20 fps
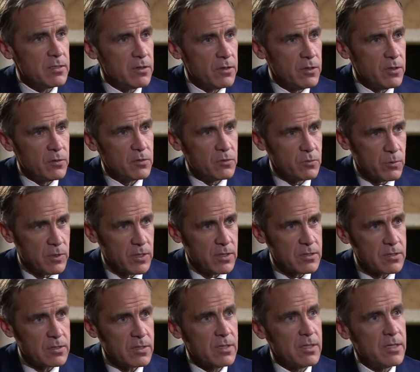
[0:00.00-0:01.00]
those
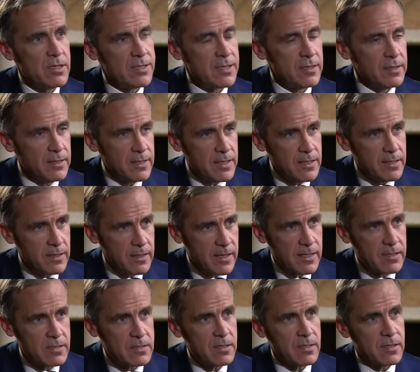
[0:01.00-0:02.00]
risks, to lean
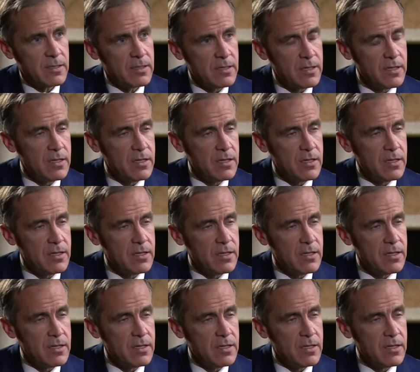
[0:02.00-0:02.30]
against it,